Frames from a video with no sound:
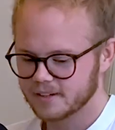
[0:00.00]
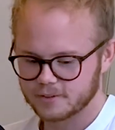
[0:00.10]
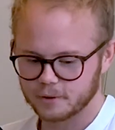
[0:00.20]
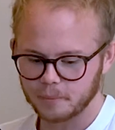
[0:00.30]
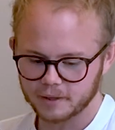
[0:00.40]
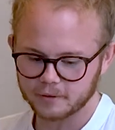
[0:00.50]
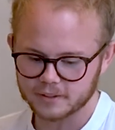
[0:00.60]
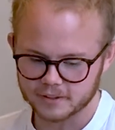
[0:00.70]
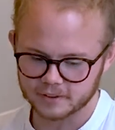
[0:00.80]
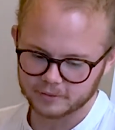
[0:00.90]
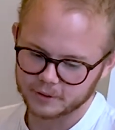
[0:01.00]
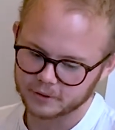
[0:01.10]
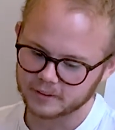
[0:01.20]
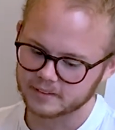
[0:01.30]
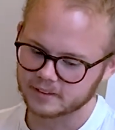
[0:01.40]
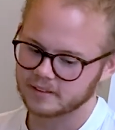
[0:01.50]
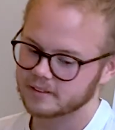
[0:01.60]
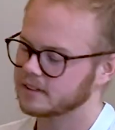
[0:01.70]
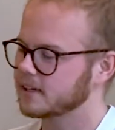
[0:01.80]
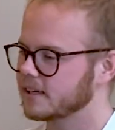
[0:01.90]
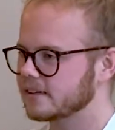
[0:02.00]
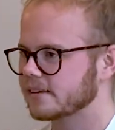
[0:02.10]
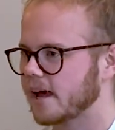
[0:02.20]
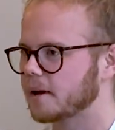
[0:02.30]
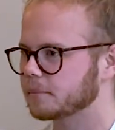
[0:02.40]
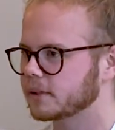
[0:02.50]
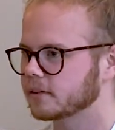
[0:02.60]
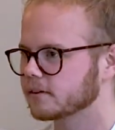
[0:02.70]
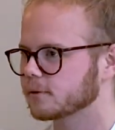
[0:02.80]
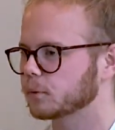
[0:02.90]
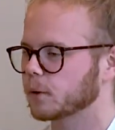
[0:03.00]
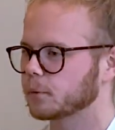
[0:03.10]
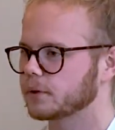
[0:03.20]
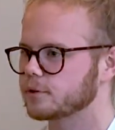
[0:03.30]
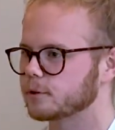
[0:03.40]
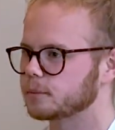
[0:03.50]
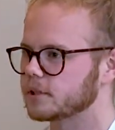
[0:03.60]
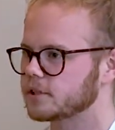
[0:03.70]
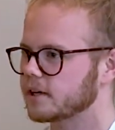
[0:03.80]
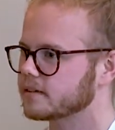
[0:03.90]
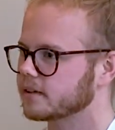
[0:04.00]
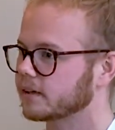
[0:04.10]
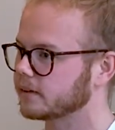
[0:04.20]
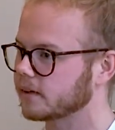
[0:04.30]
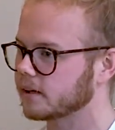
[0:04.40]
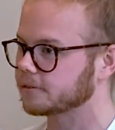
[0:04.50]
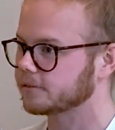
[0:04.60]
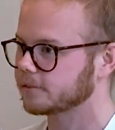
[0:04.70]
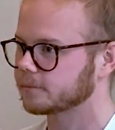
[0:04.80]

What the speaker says: So my question for you is happiness what we should be chasing in life?